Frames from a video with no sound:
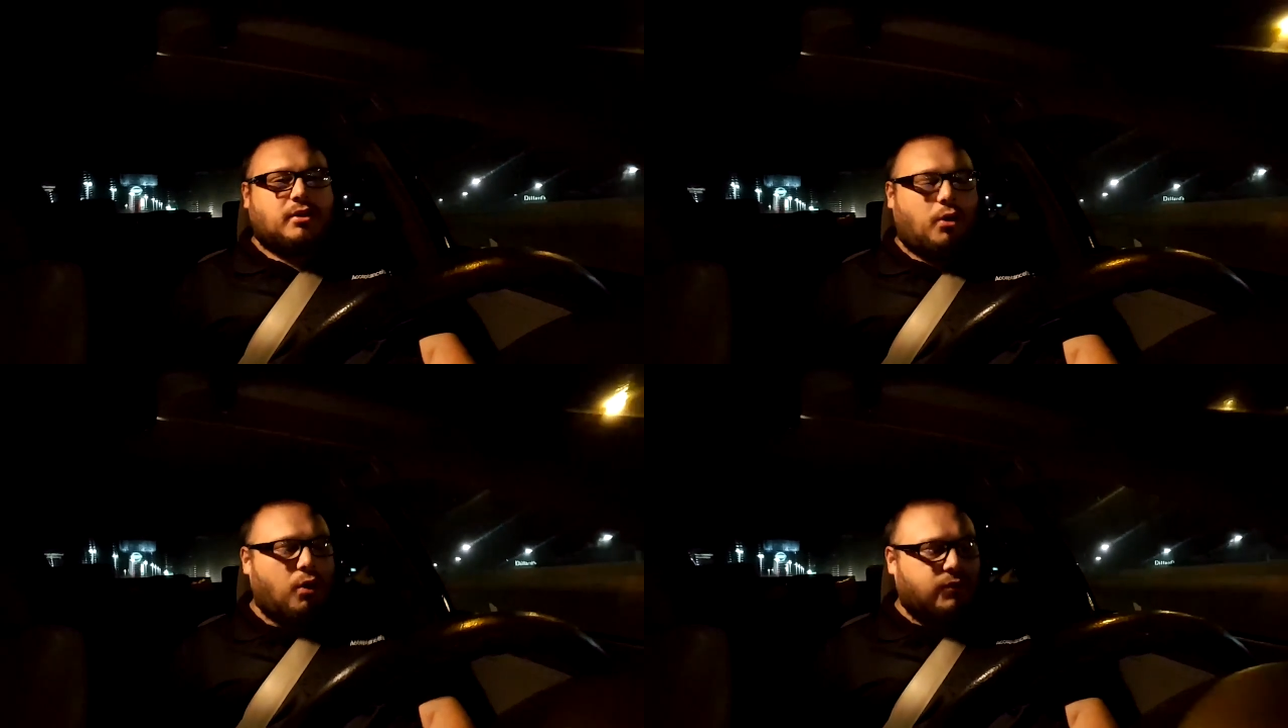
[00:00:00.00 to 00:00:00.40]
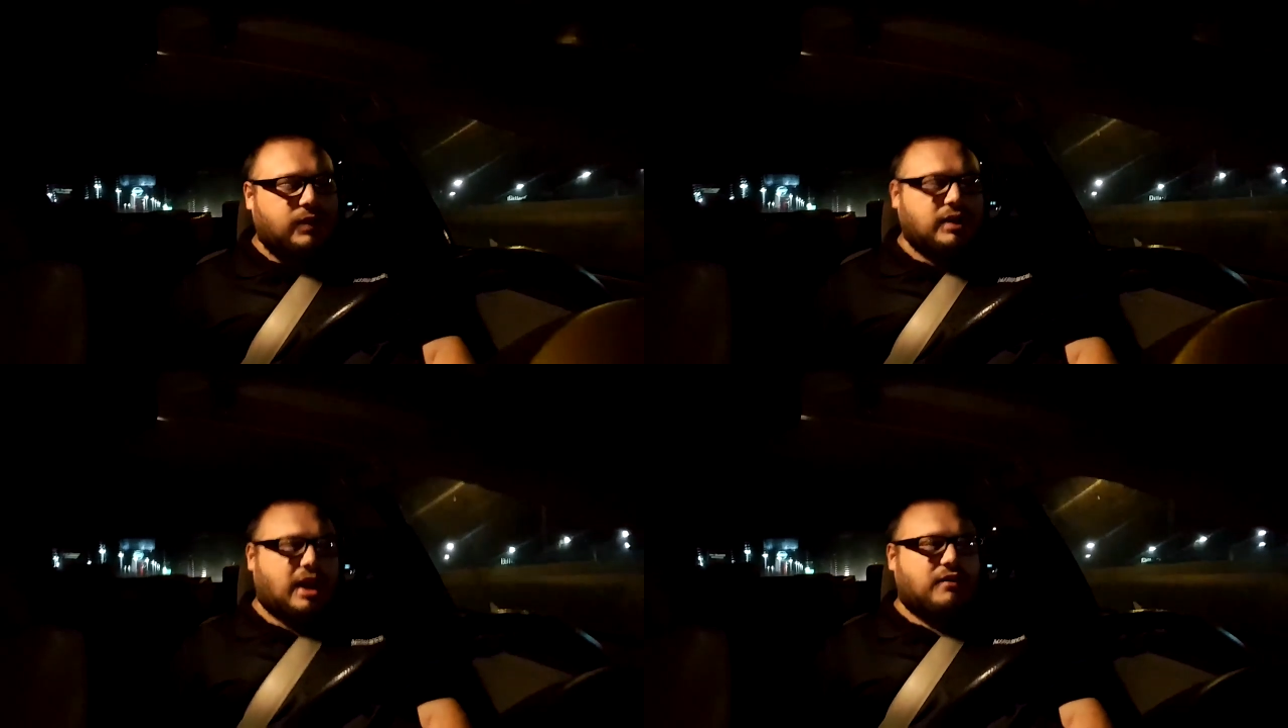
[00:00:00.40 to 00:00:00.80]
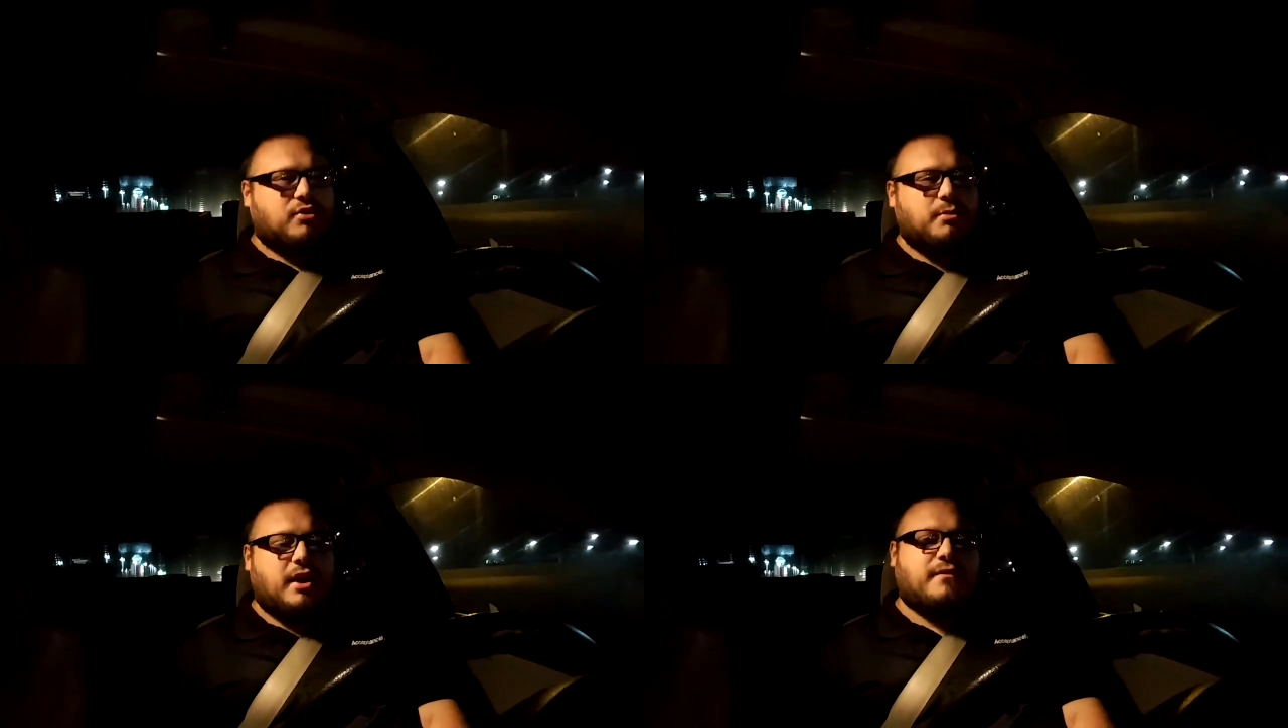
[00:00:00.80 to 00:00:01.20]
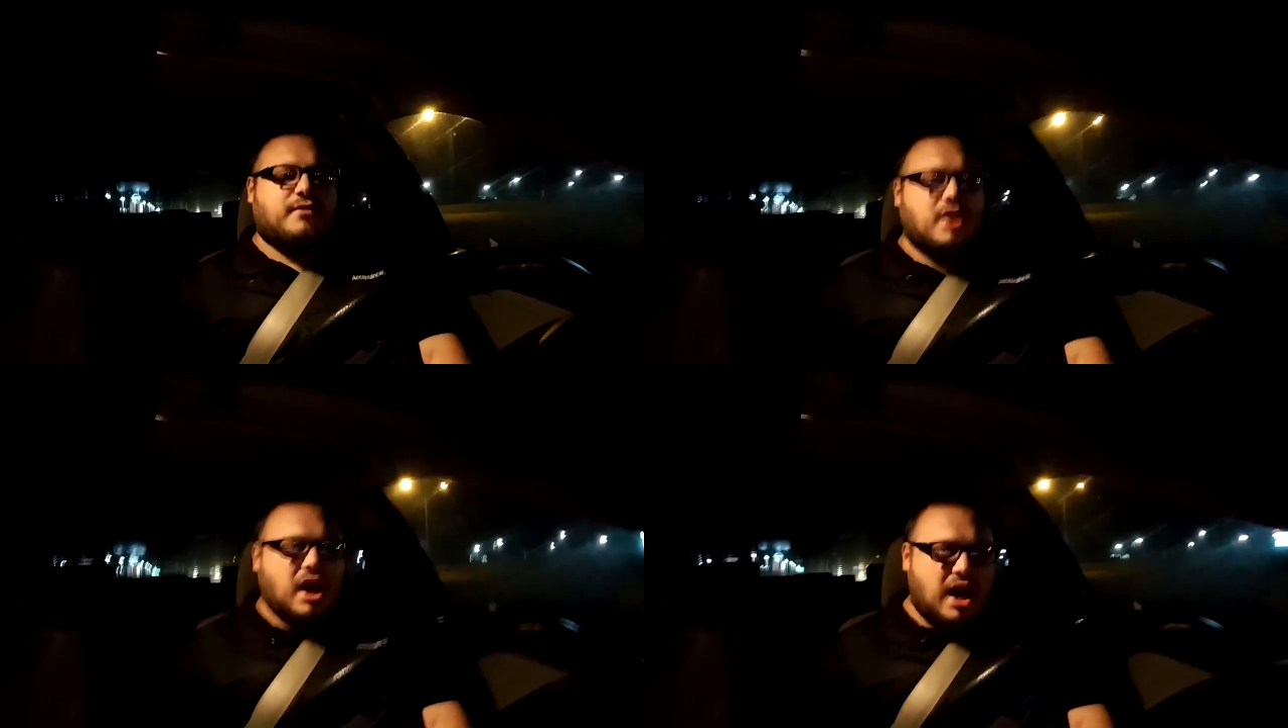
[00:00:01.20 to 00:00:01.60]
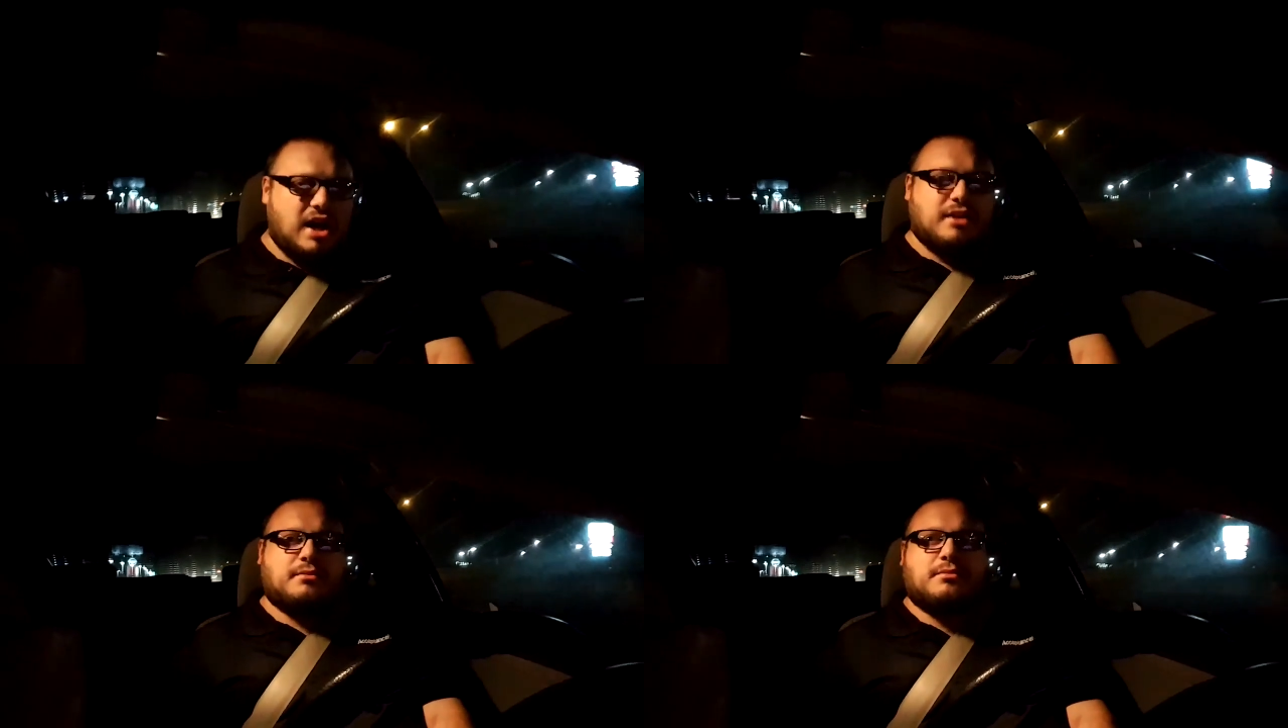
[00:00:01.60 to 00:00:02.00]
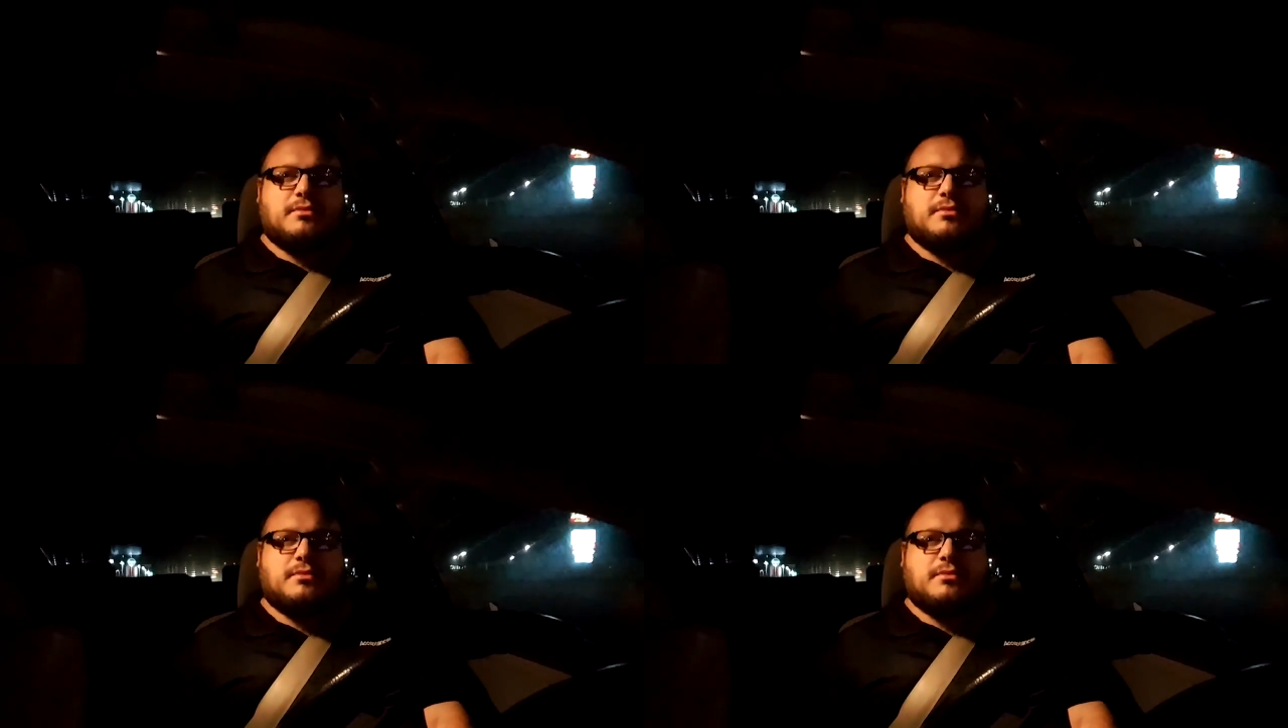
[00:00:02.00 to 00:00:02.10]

Hopefully live stream. If not,